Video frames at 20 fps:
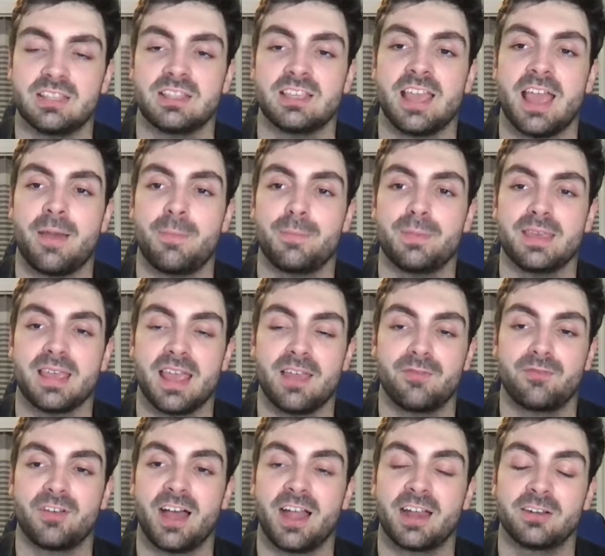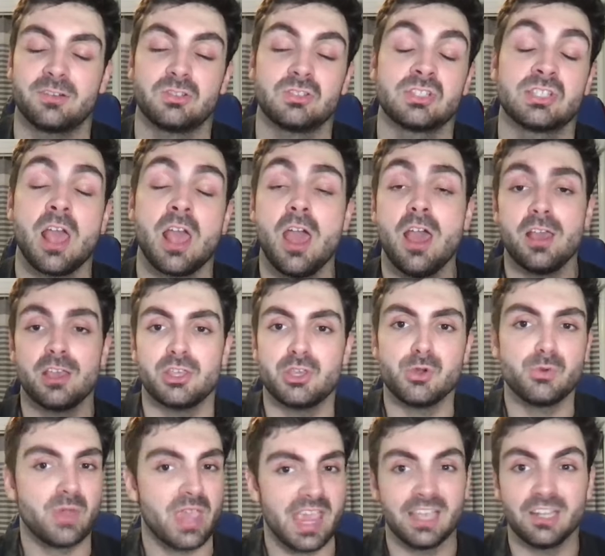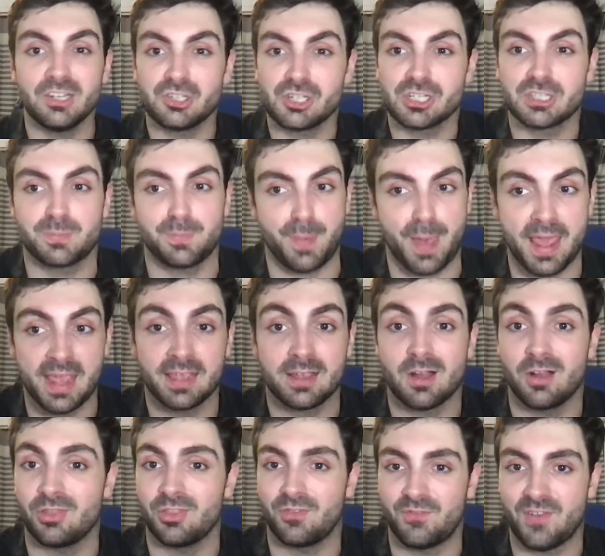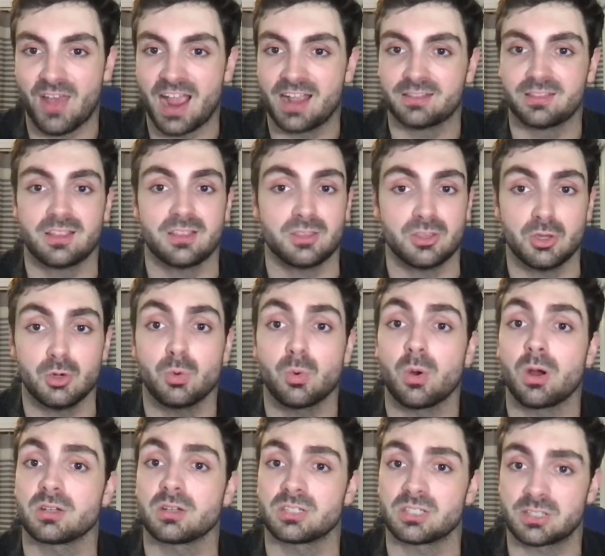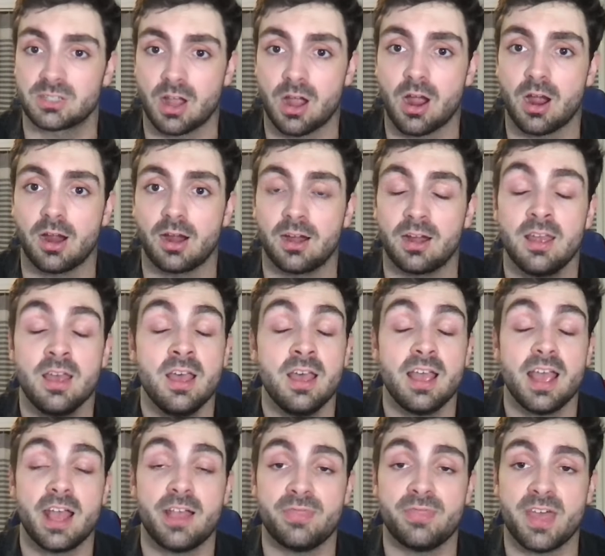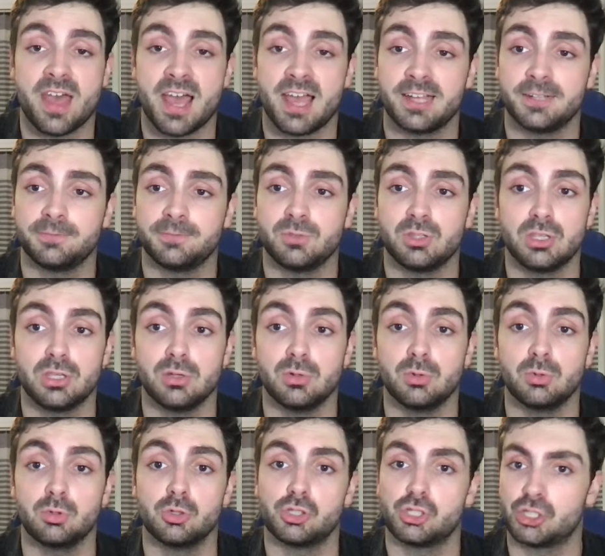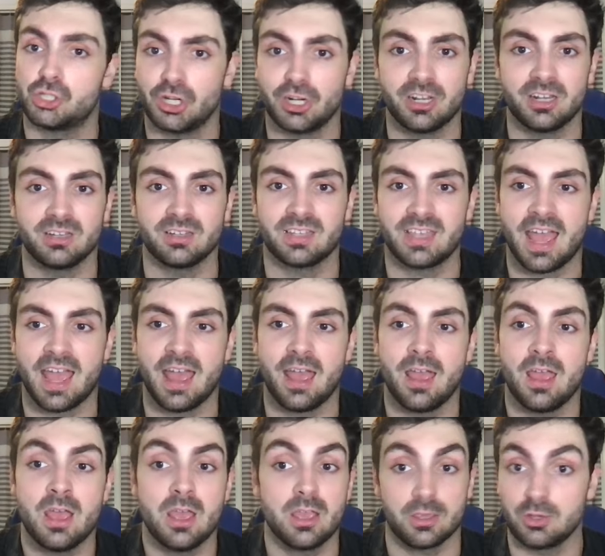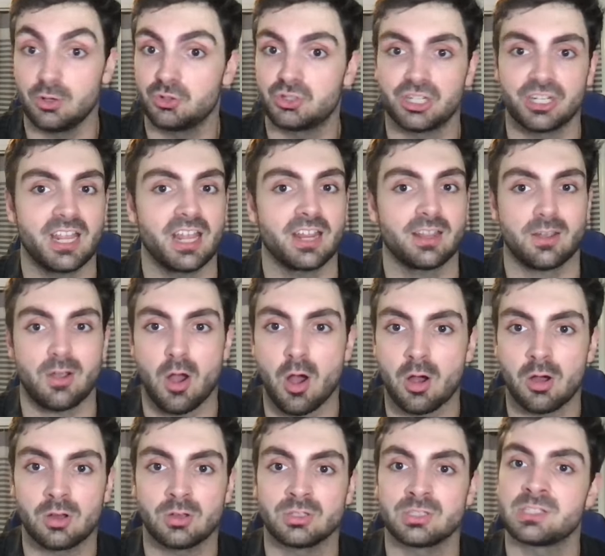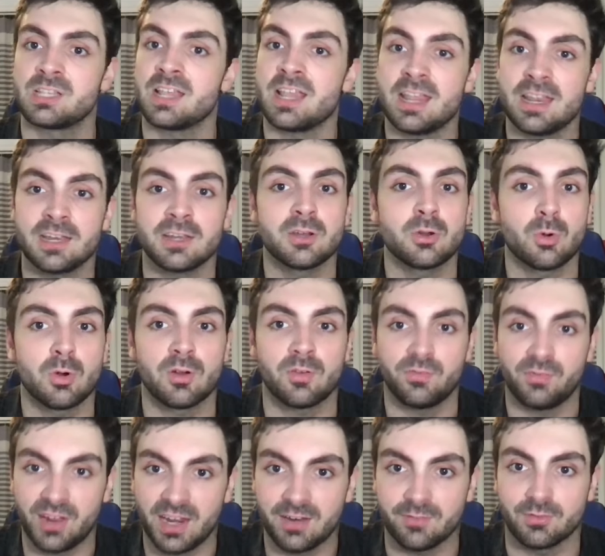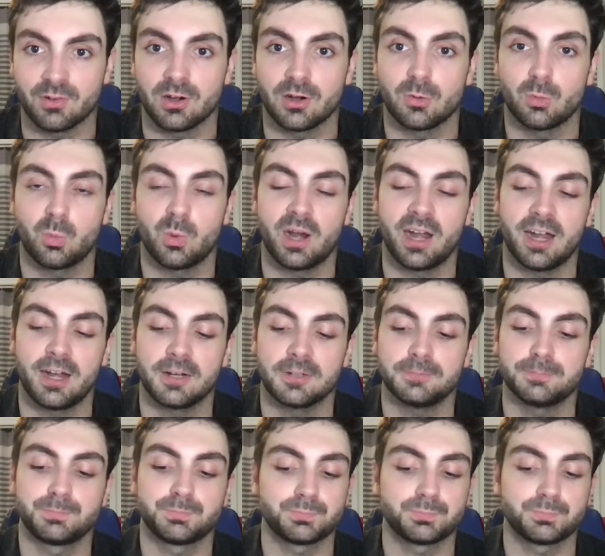the NBA Finals, you can't just bank on the fact that you are a star and that you shouldn't get you should get calls in your favor where